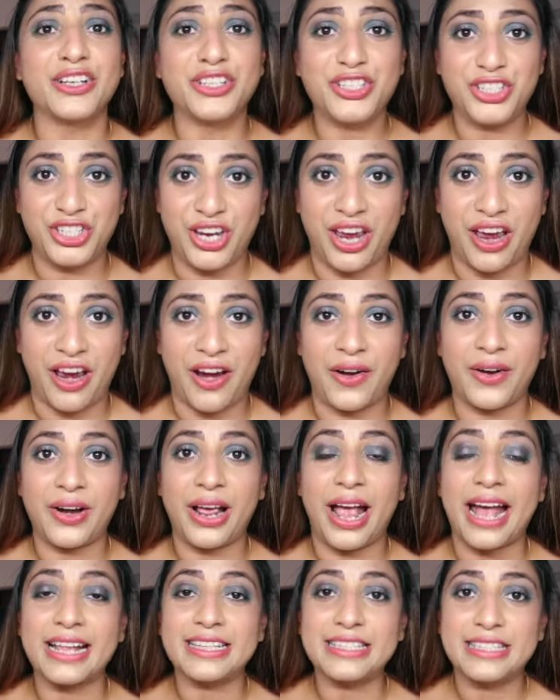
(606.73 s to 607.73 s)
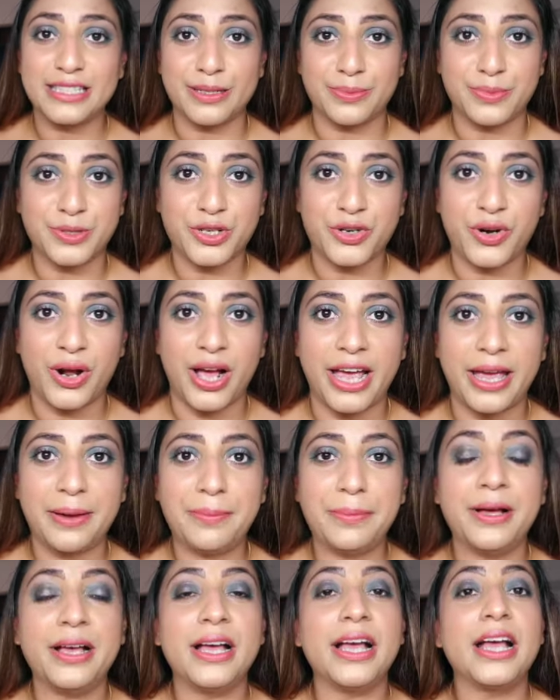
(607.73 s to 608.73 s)
share and
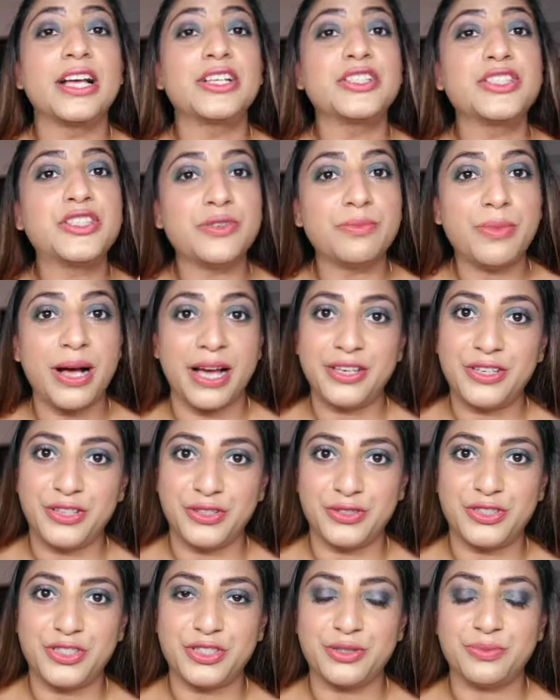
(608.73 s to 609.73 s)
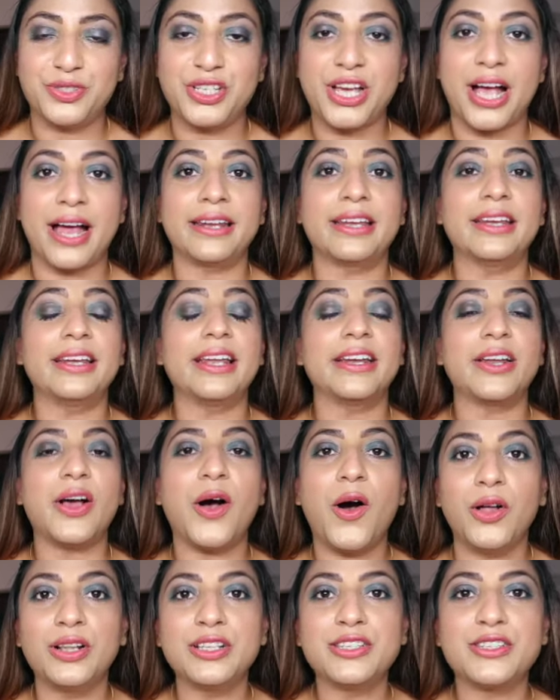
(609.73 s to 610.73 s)
subscribe to my YouTube channel, and
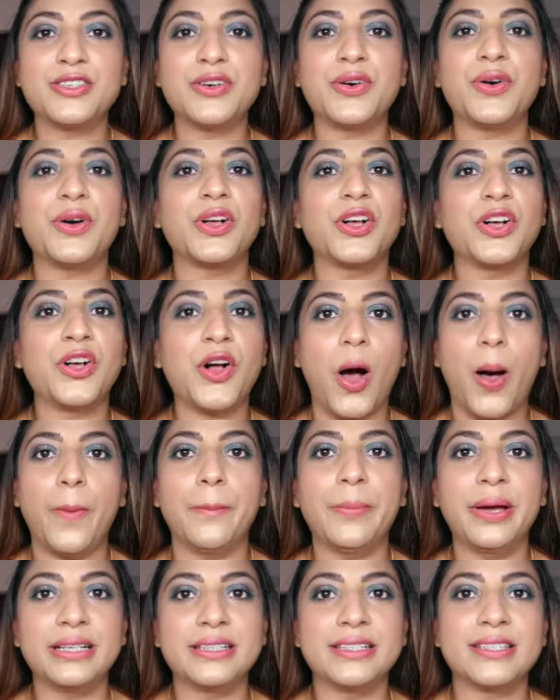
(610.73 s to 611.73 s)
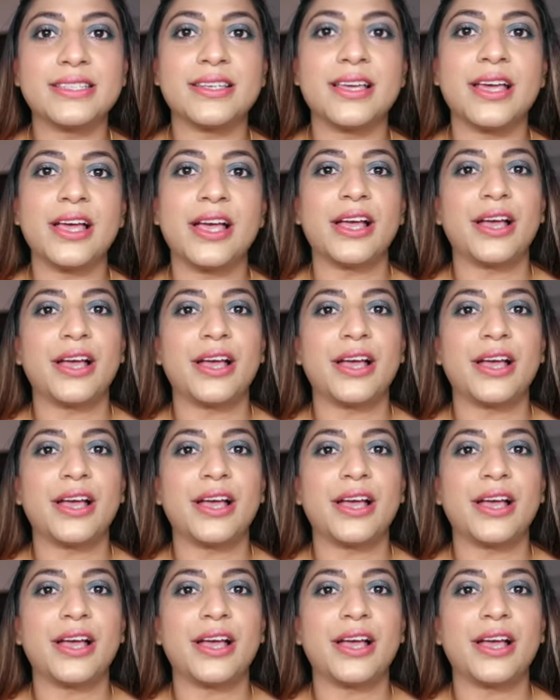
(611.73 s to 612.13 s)
also comment